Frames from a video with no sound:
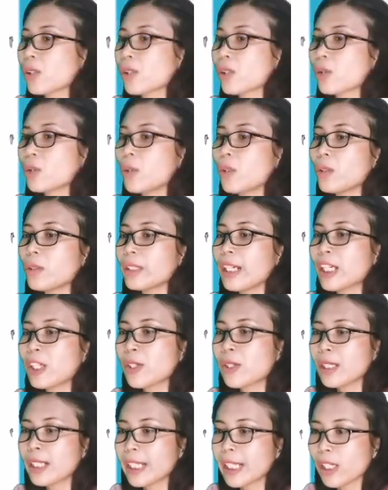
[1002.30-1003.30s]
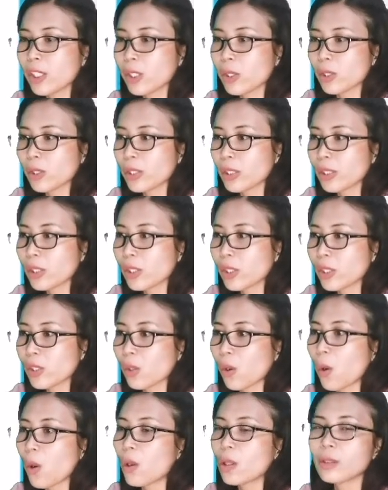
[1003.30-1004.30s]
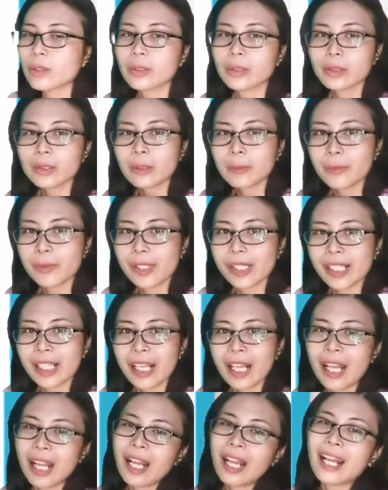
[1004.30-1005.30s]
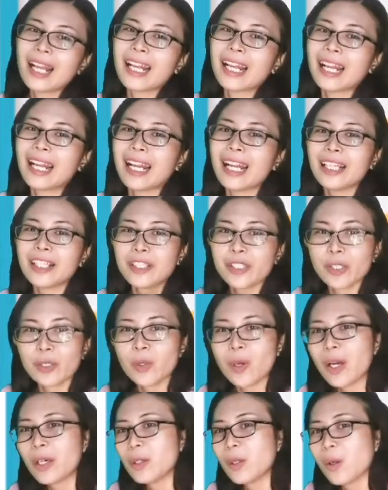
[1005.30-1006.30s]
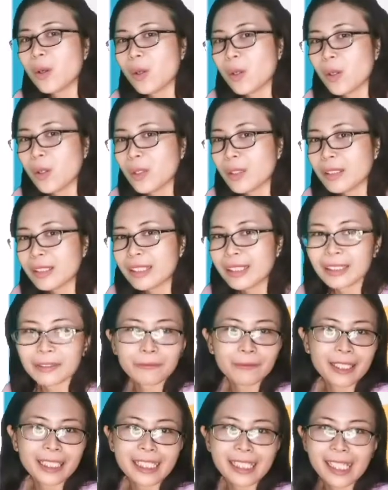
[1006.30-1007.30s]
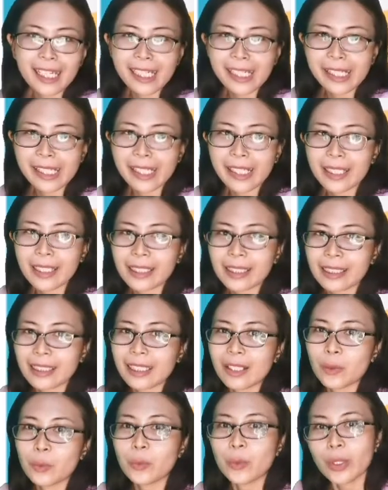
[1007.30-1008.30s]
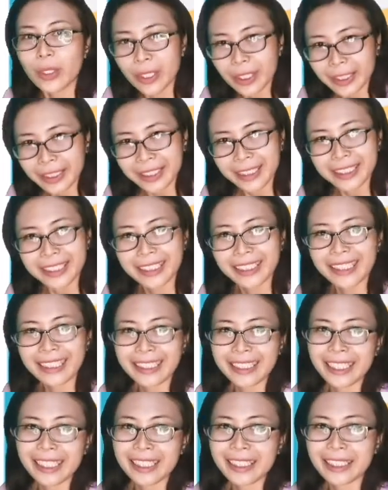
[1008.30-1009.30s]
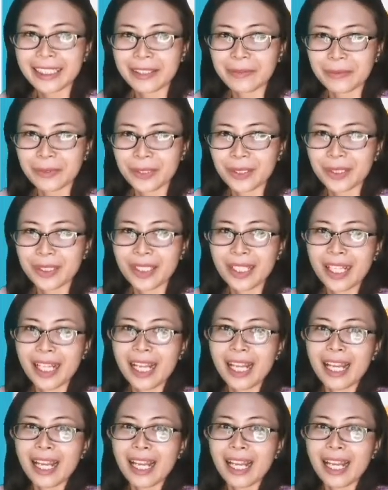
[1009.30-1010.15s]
So congratulations all groups, and you are all fantastic word detectives.